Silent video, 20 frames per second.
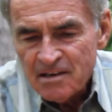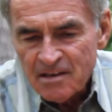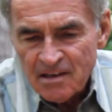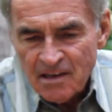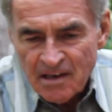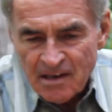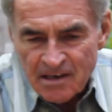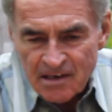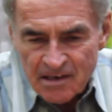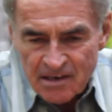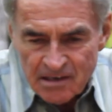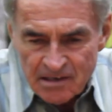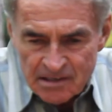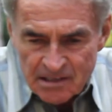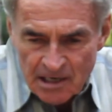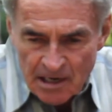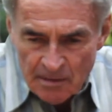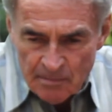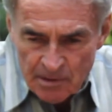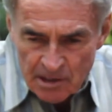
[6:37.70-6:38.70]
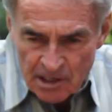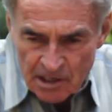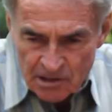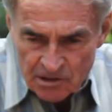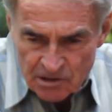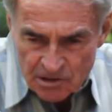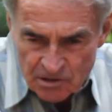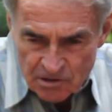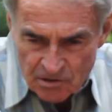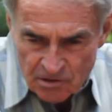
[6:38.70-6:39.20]
kind of
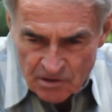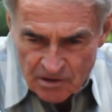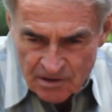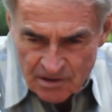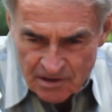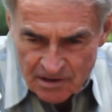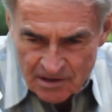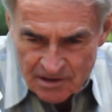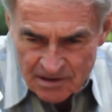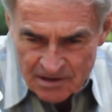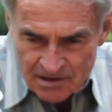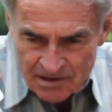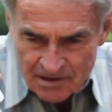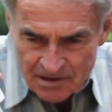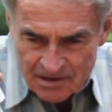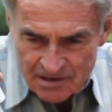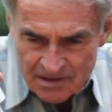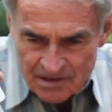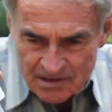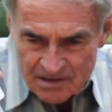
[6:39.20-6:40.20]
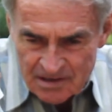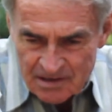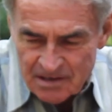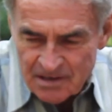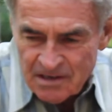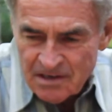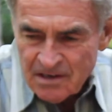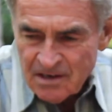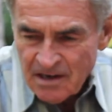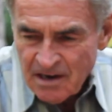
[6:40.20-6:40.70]
contaminates your
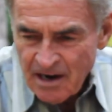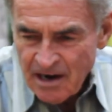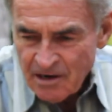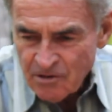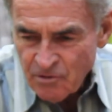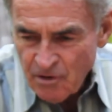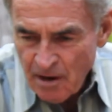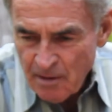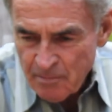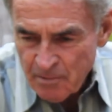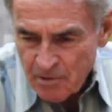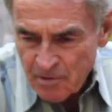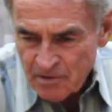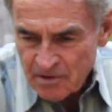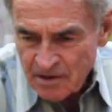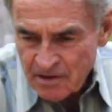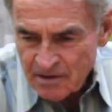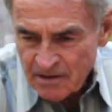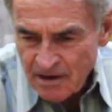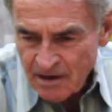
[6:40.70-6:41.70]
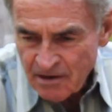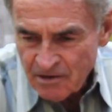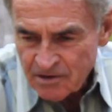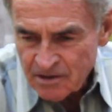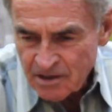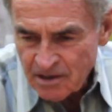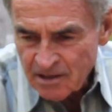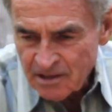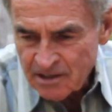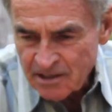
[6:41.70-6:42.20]
eyedropper, hard
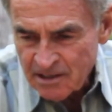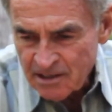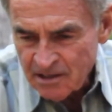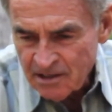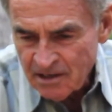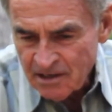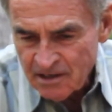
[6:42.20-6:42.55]
to clean.